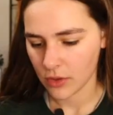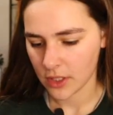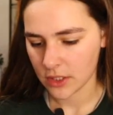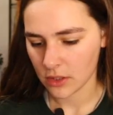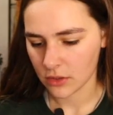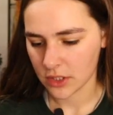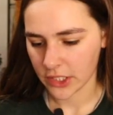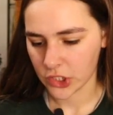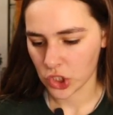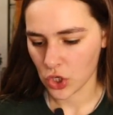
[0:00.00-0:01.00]
this little
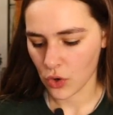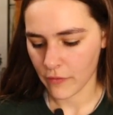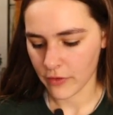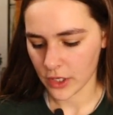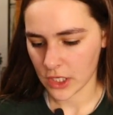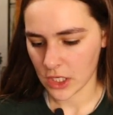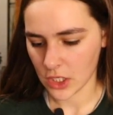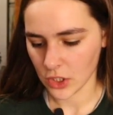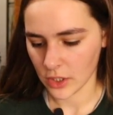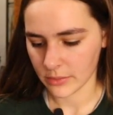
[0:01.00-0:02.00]
section over
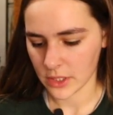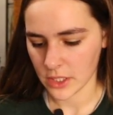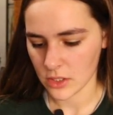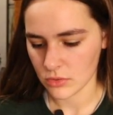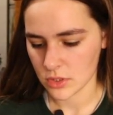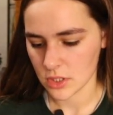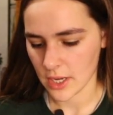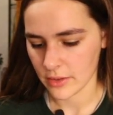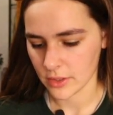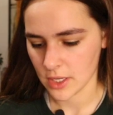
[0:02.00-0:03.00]
here, I'm going to use to
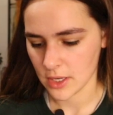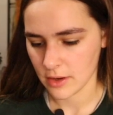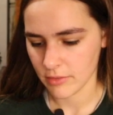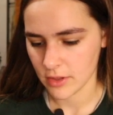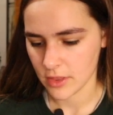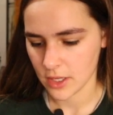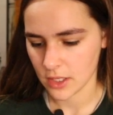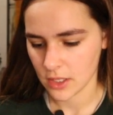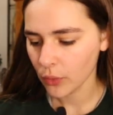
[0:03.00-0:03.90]
allocate everything.